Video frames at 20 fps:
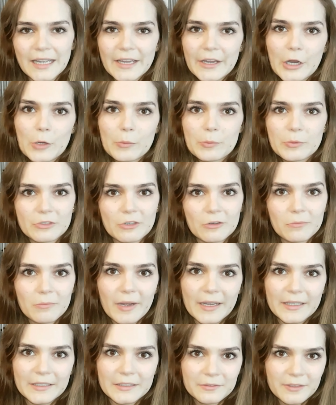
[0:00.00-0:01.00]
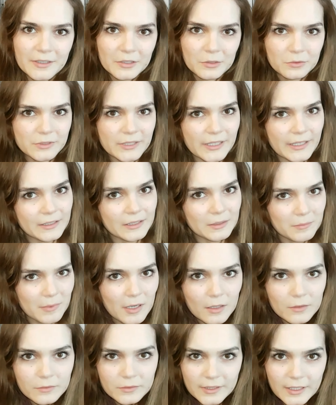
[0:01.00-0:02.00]
I hope you don't mind if I don't take them
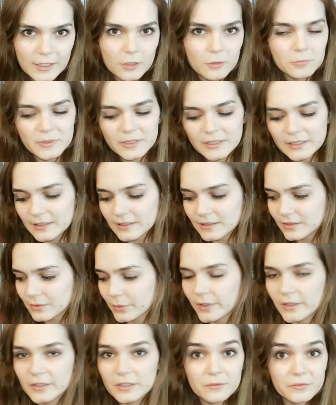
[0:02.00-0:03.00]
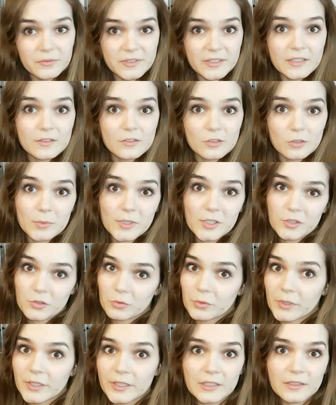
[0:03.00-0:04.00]
out now because, well, you've seen so much
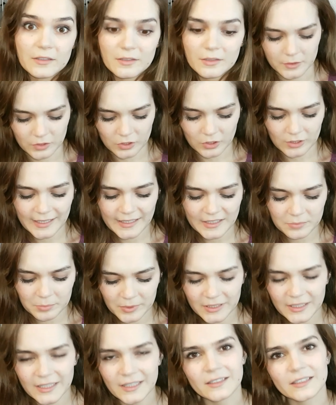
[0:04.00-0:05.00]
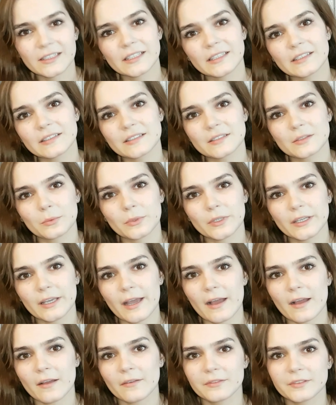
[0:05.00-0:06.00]
already. So last but not least, we
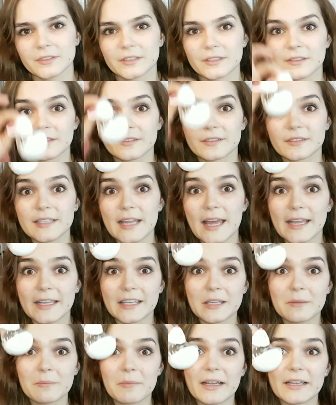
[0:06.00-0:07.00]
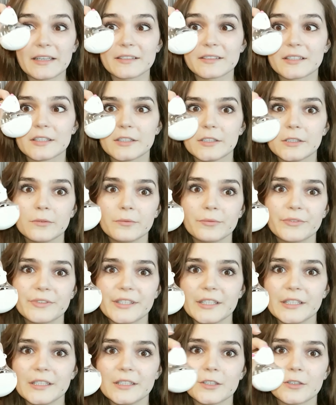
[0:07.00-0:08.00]
have the snacky mice. You've
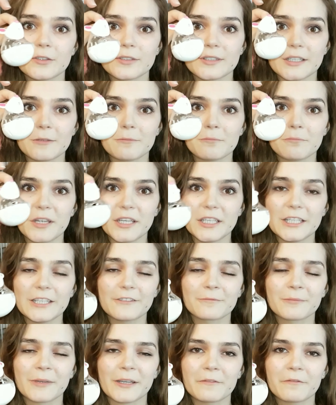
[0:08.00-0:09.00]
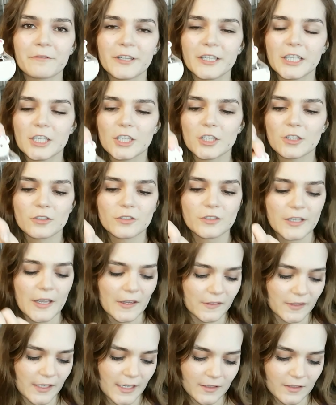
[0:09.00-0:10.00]
seen those in many of my videos,
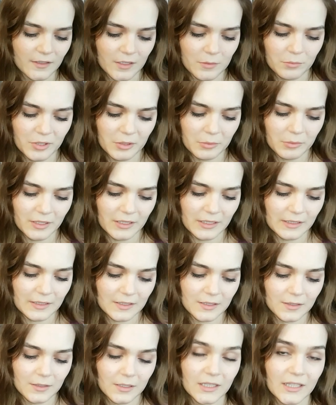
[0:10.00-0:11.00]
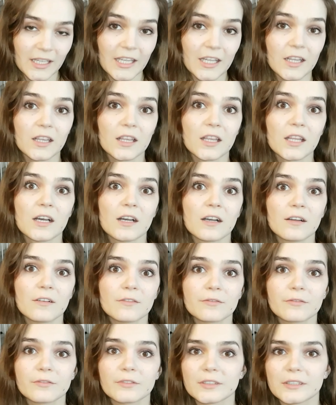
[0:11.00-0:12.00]
and that's simply because they
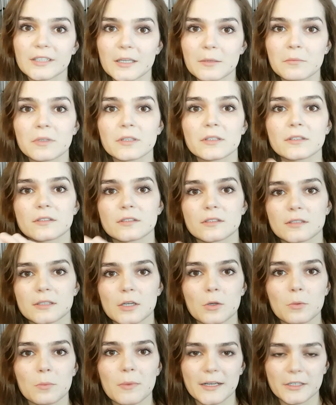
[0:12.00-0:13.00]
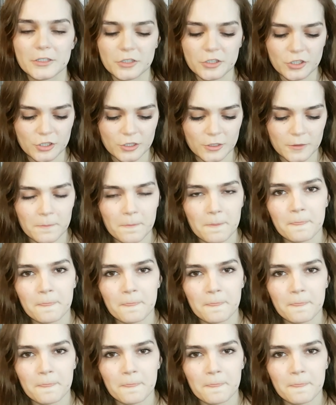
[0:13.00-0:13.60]
love them so much.